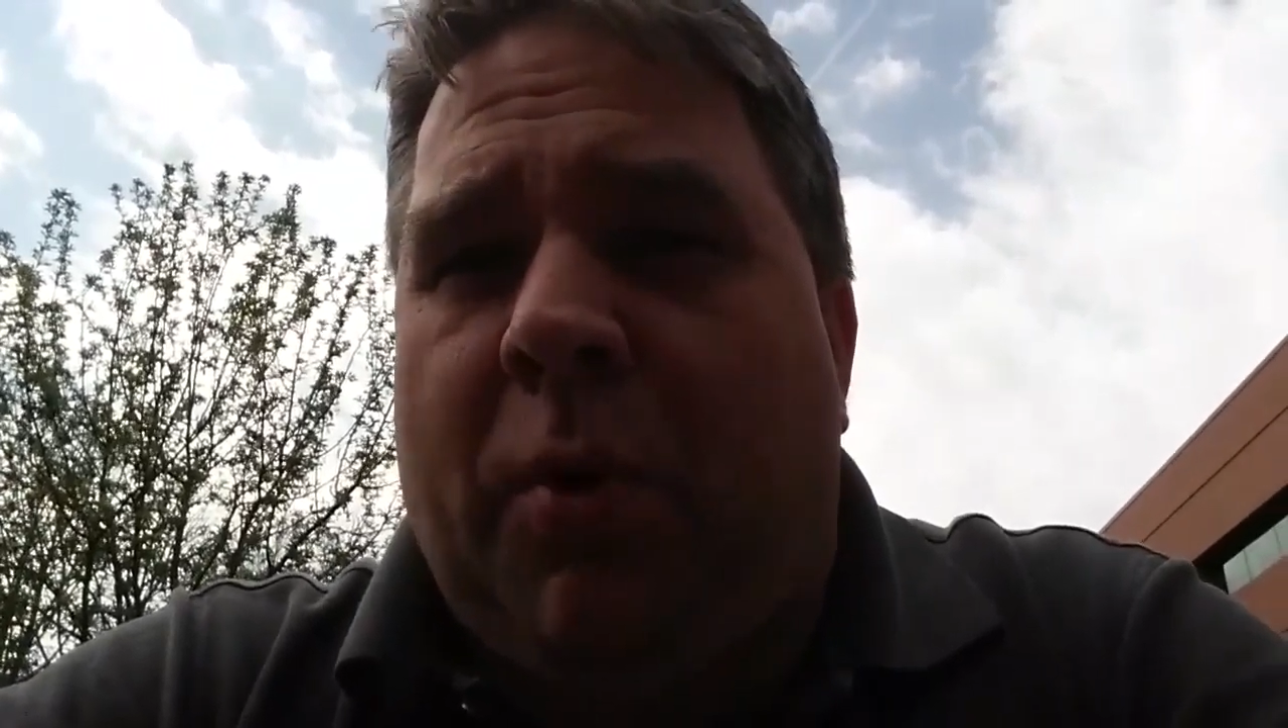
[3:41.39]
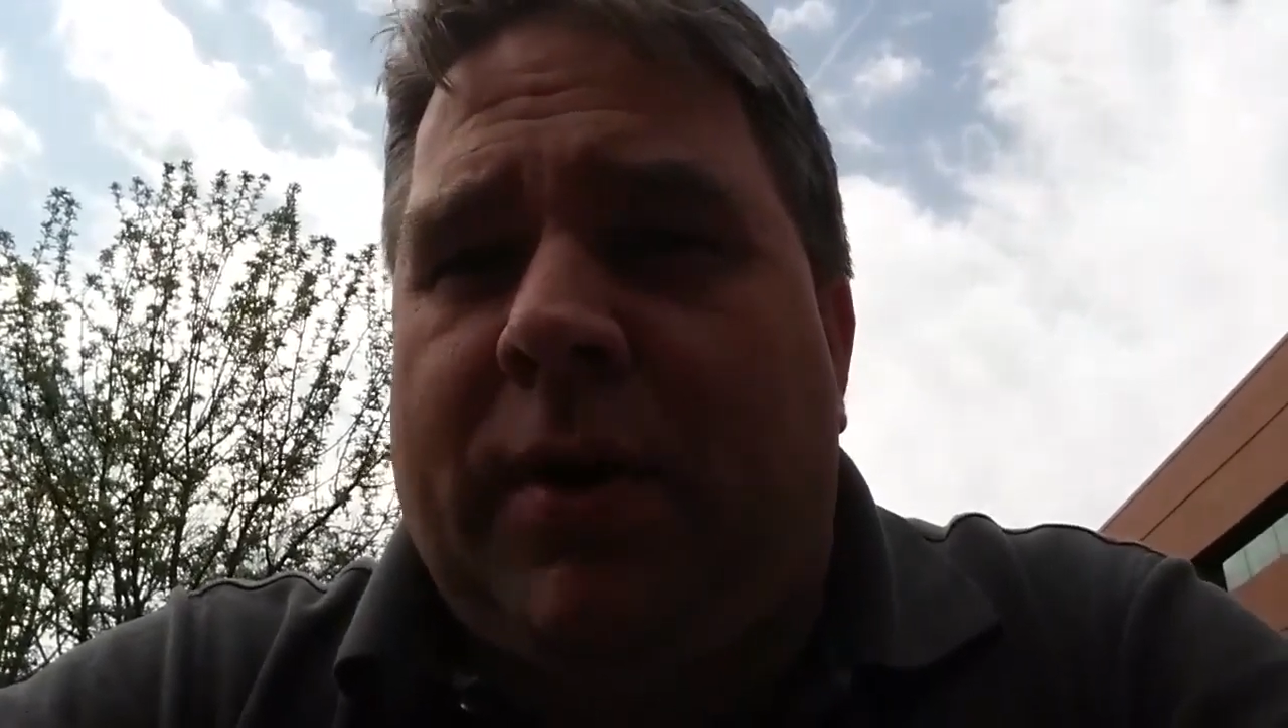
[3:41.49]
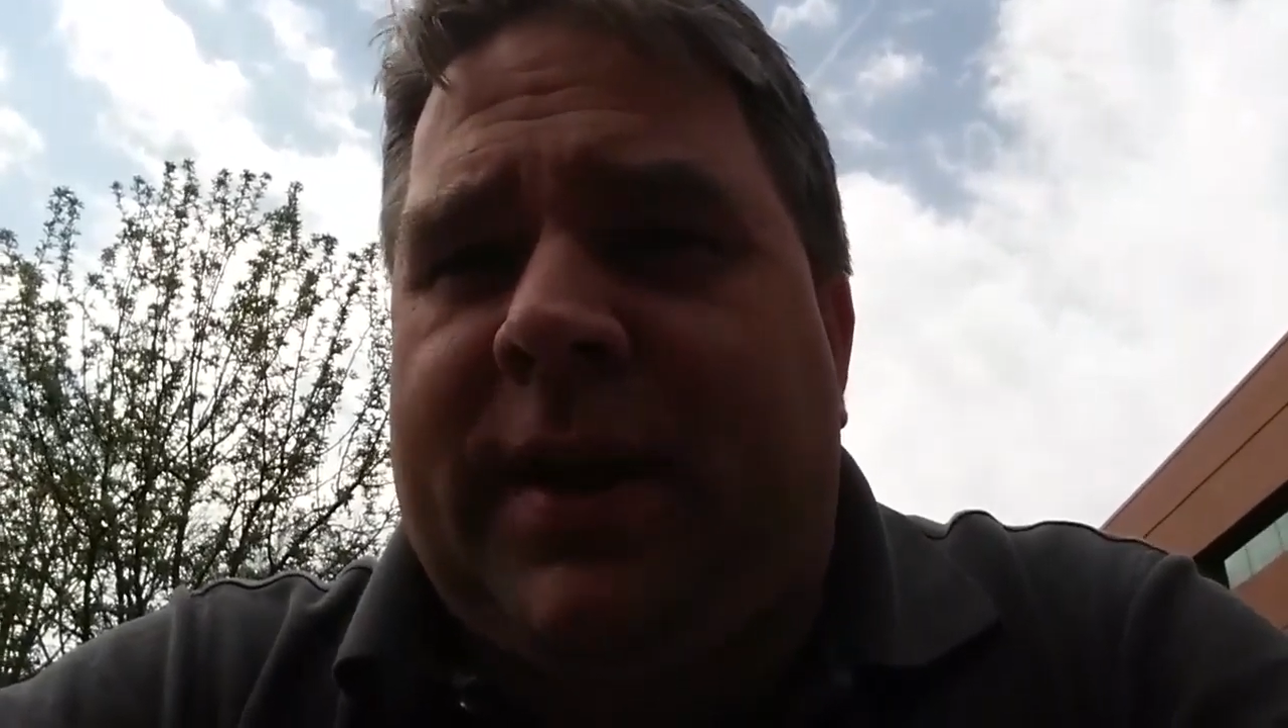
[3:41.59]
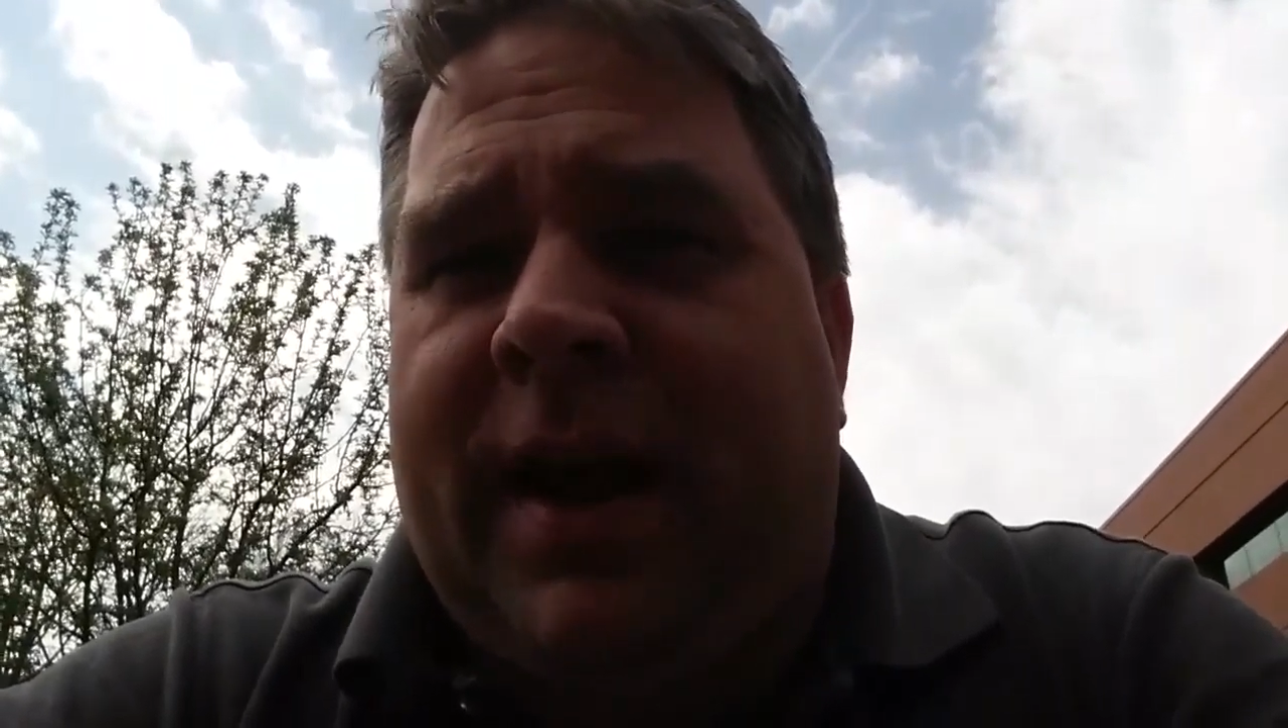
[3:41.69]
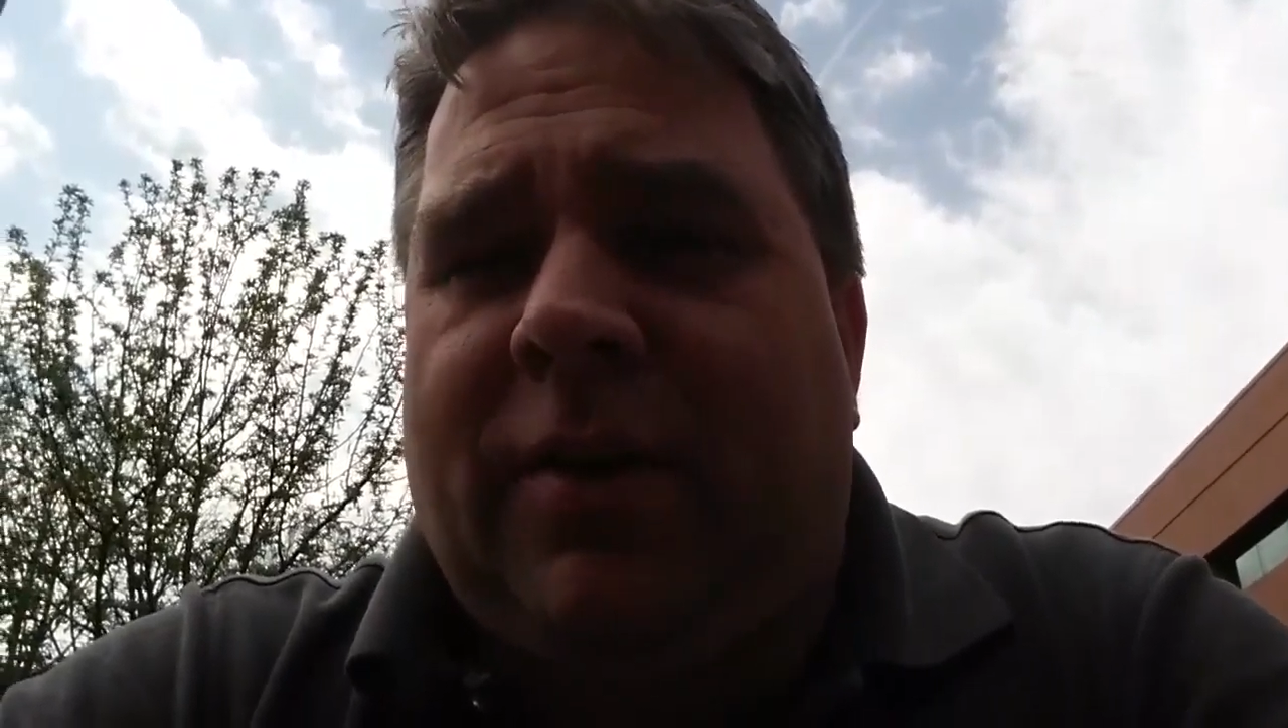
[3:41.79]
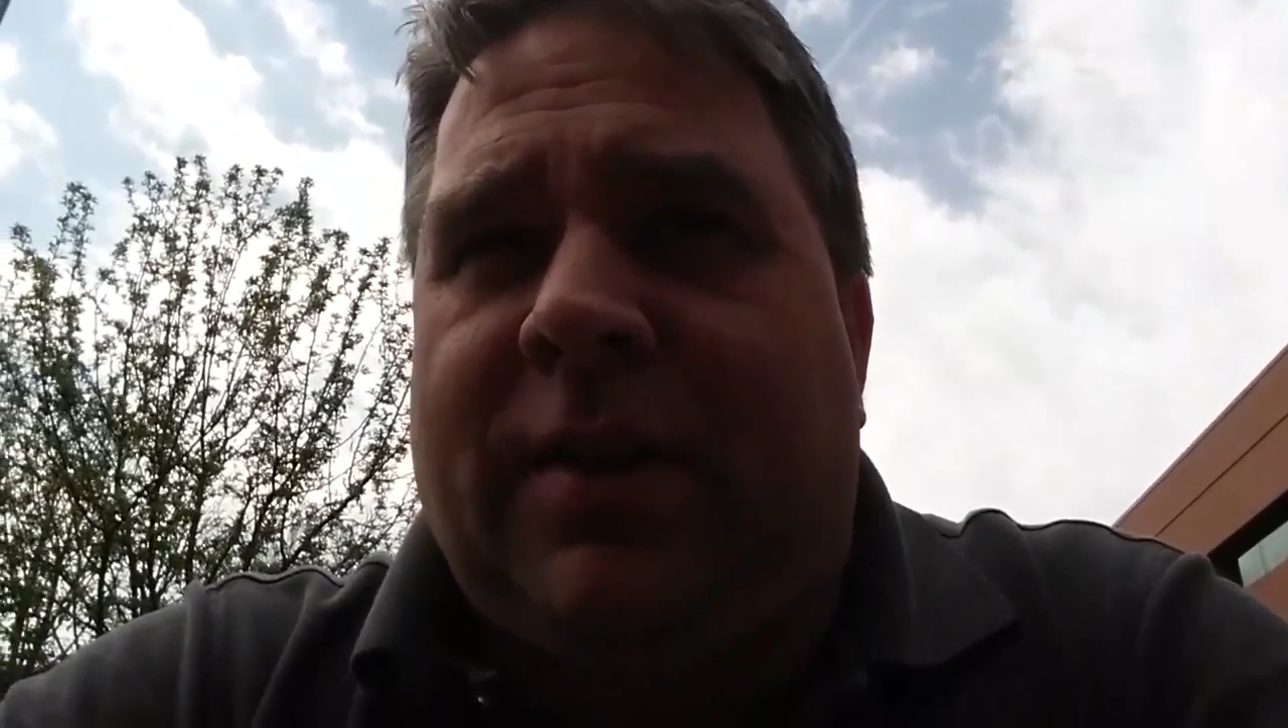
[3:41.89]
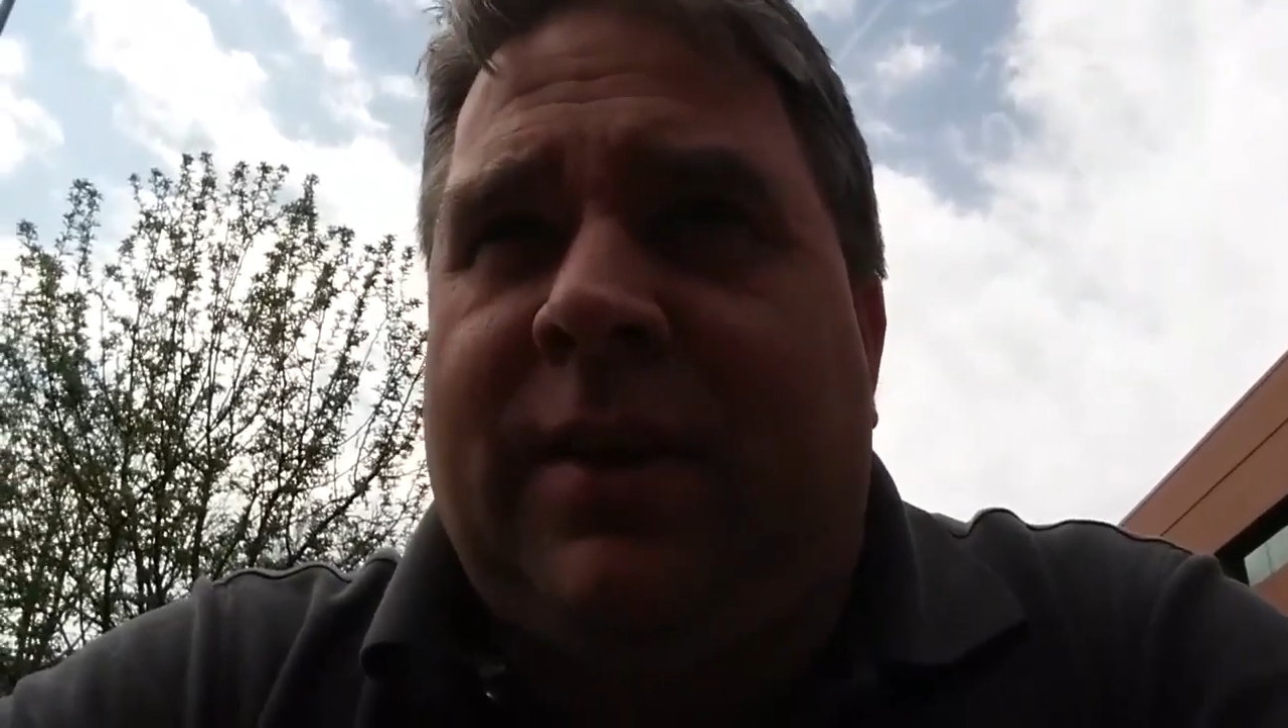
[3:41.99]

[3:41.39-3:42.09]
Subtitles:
pointed out,